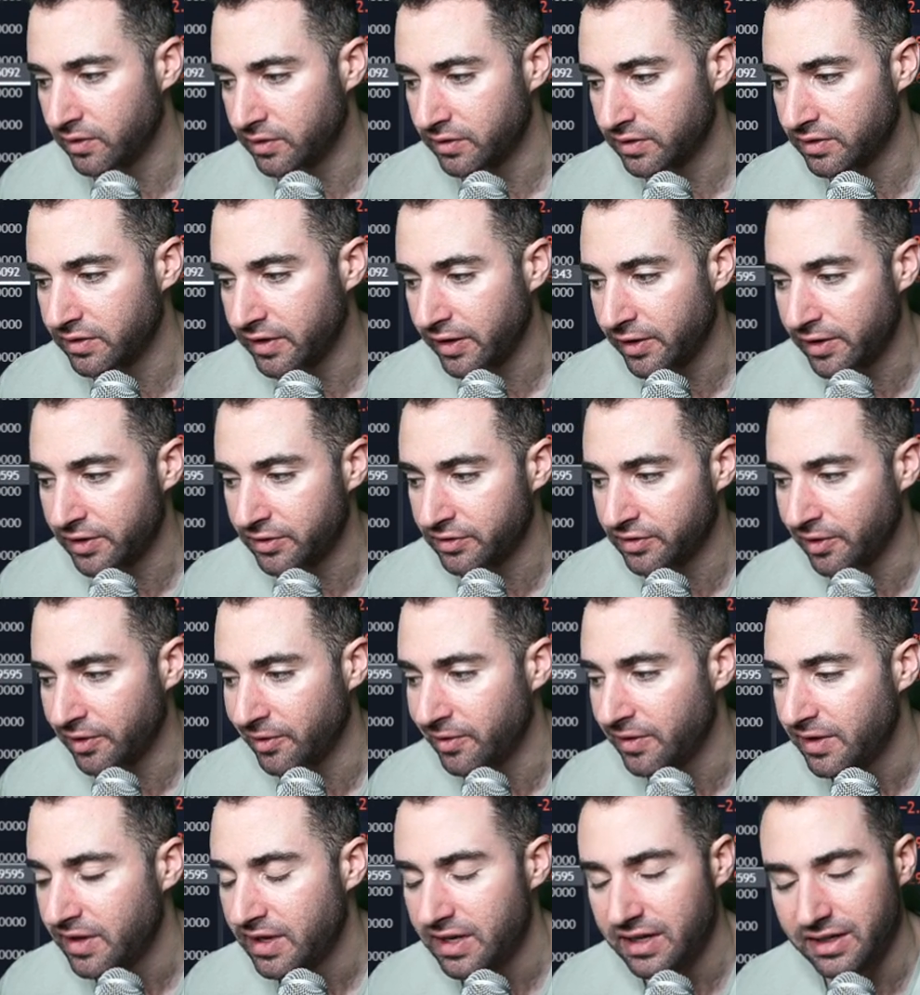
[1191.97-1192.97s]
area. So
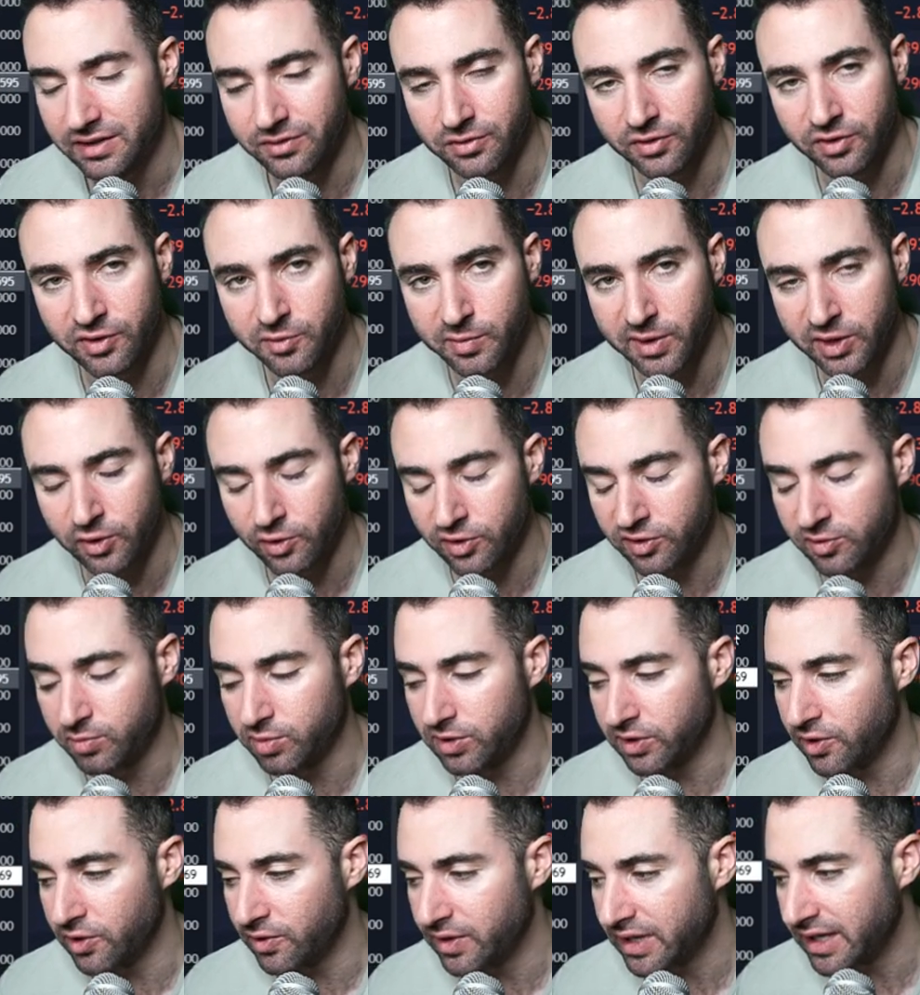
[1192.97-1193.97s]
as long as Bitcoin's
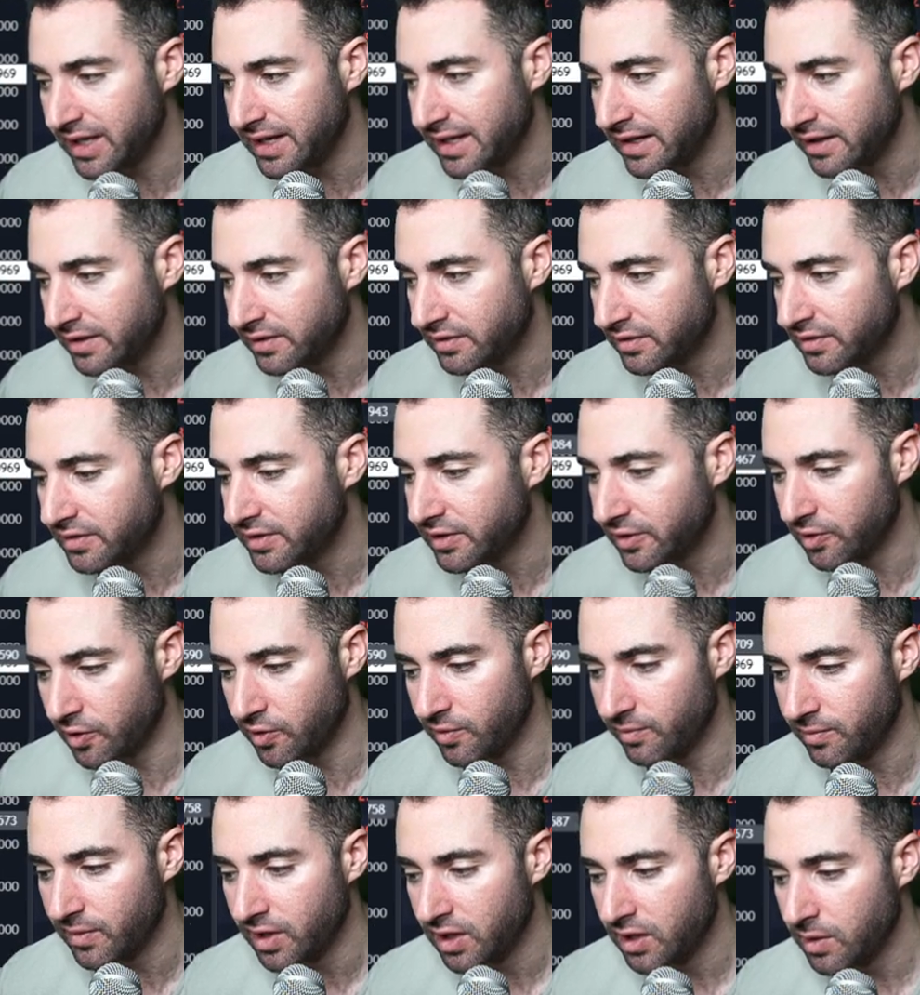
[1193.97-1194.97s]
below it, it is
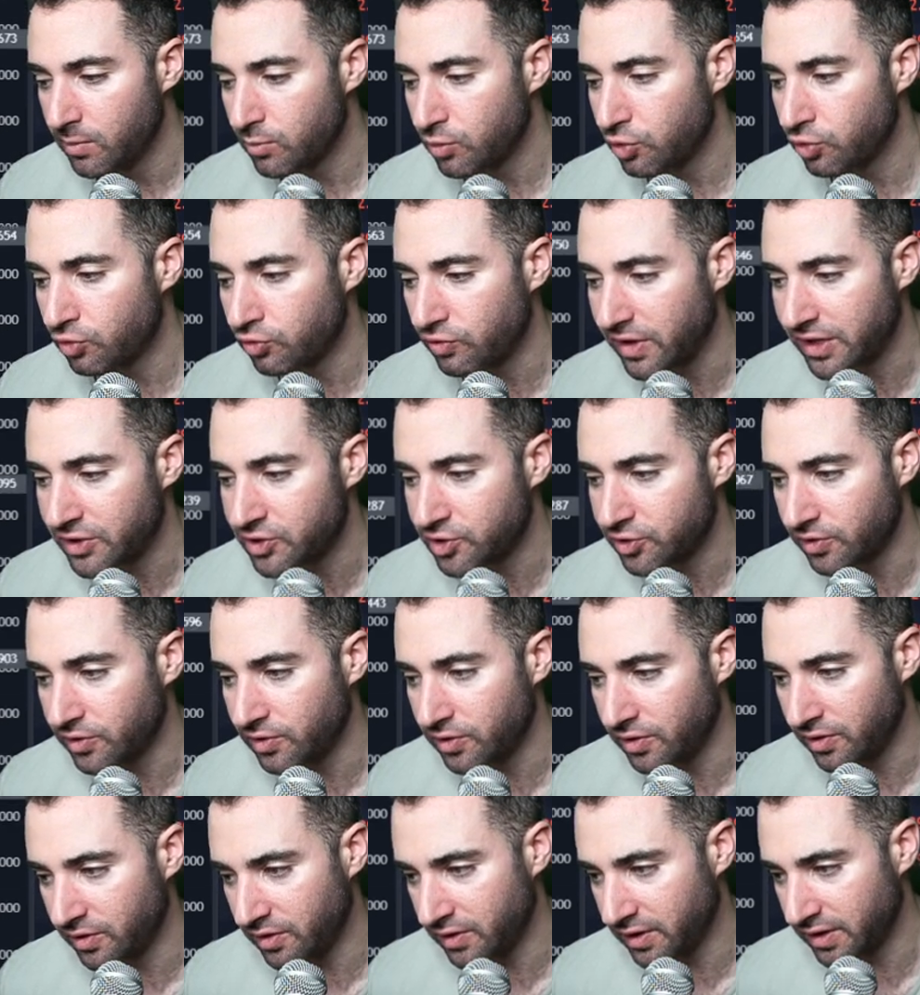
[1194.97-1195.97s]
still pressure
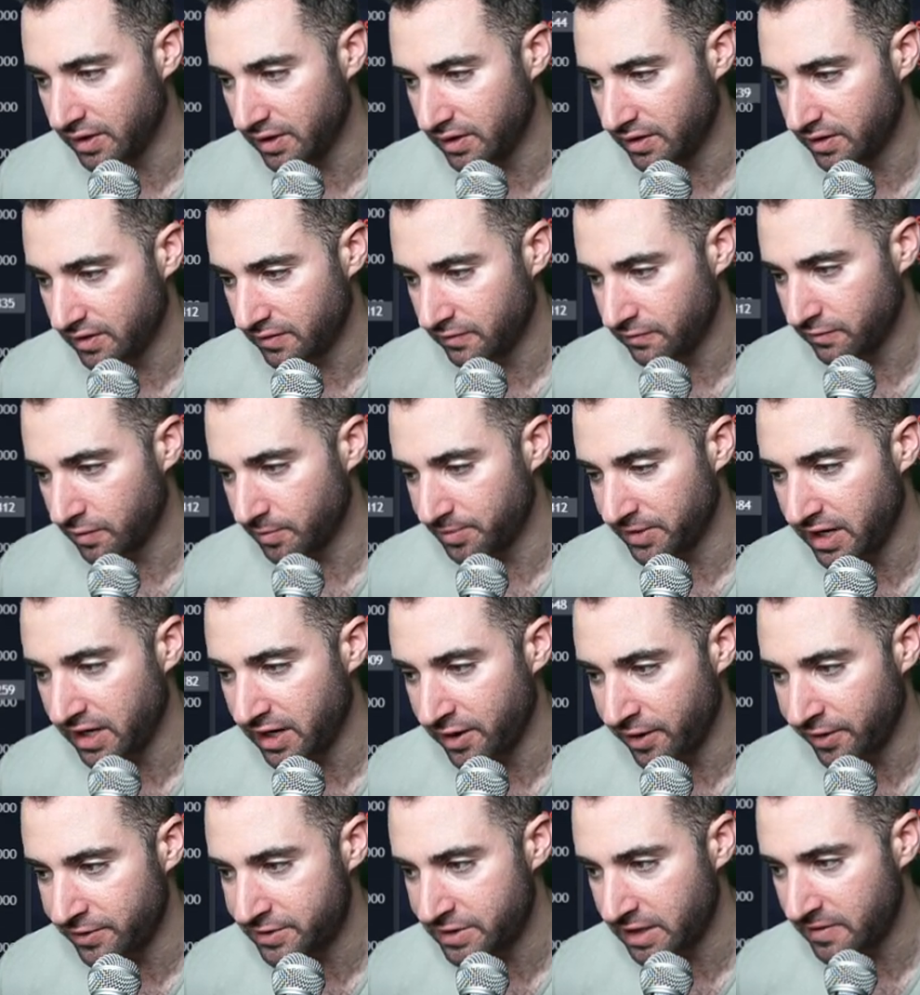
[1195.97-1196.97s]
on from the
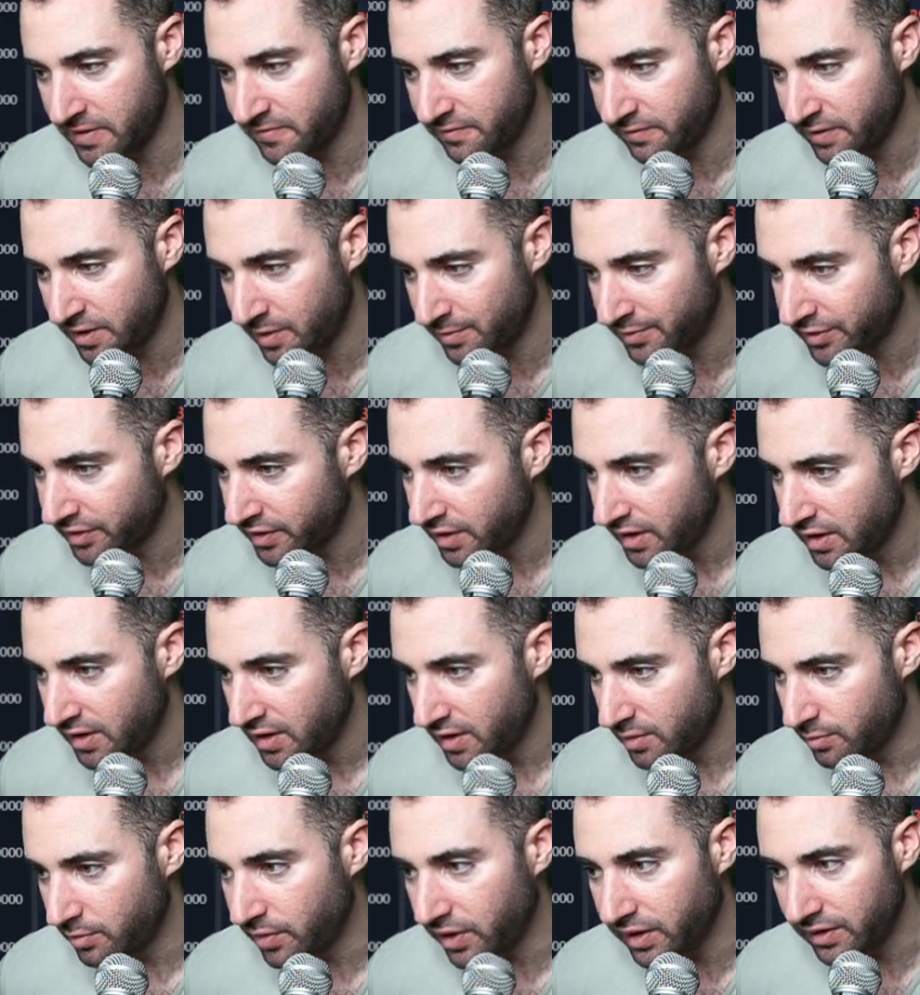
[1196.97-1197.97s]
higher time frames.
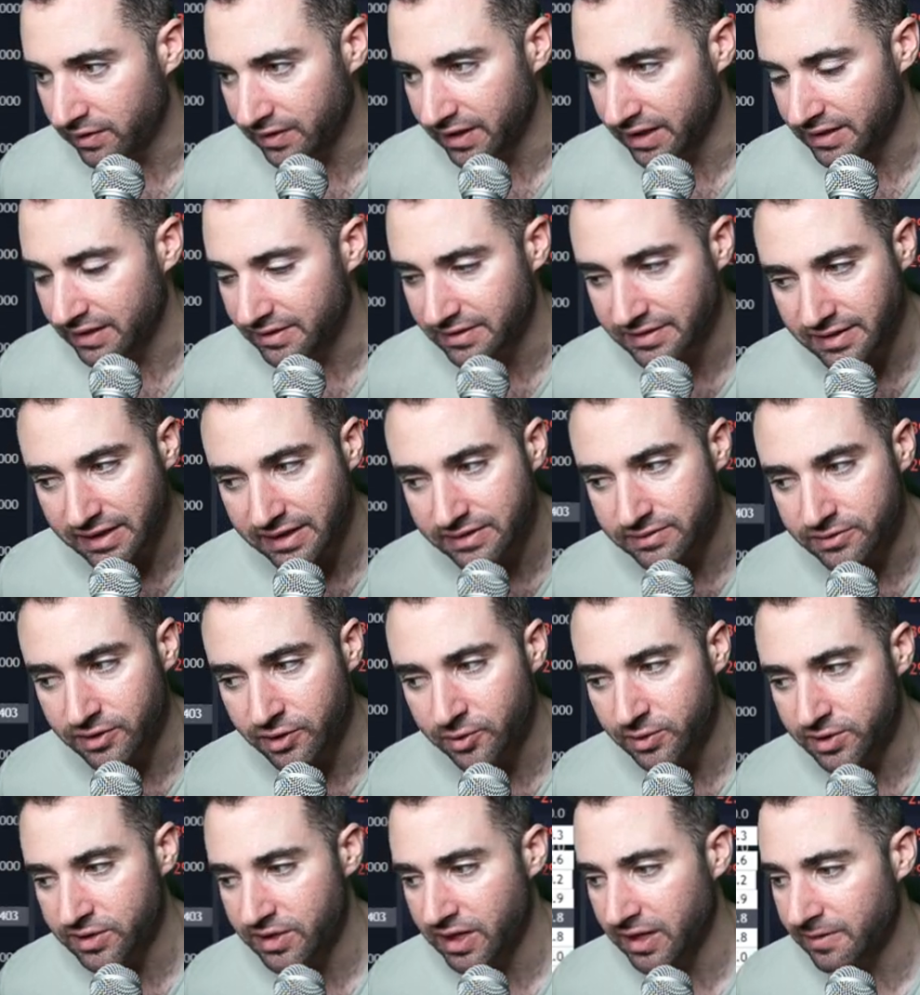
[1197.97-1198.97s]
But like I said,
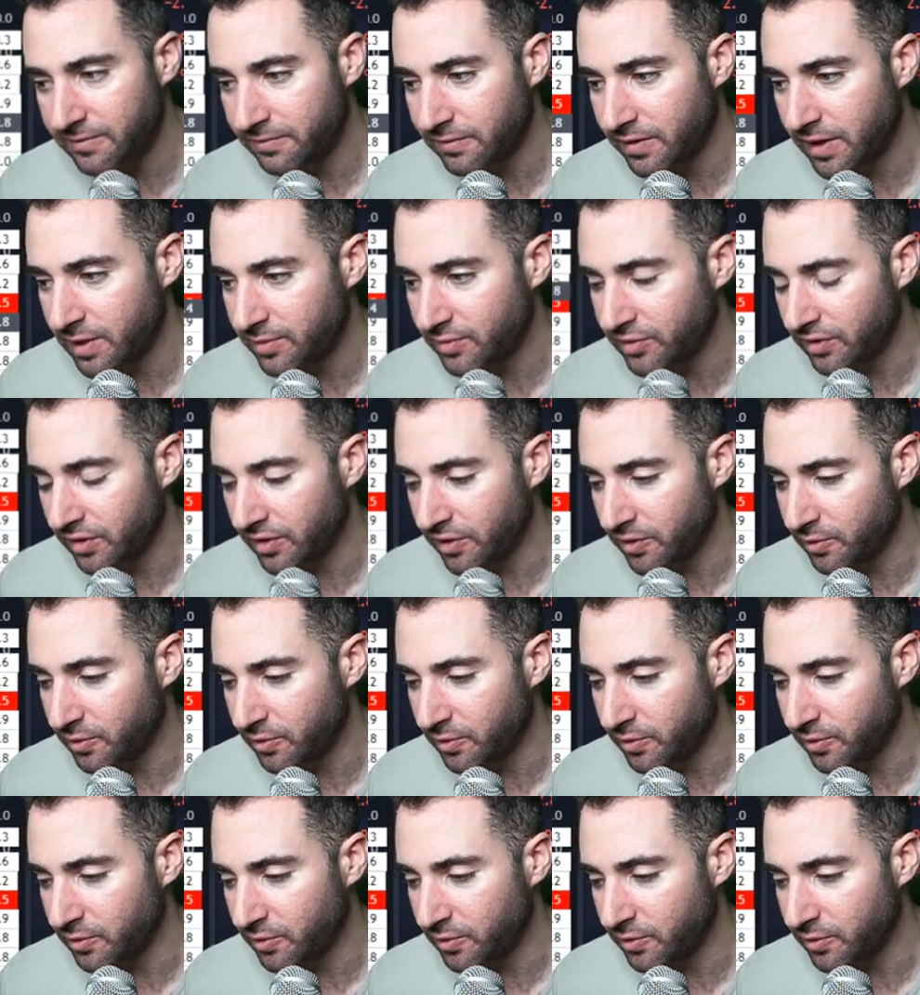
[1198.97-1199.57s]
lower time frames on a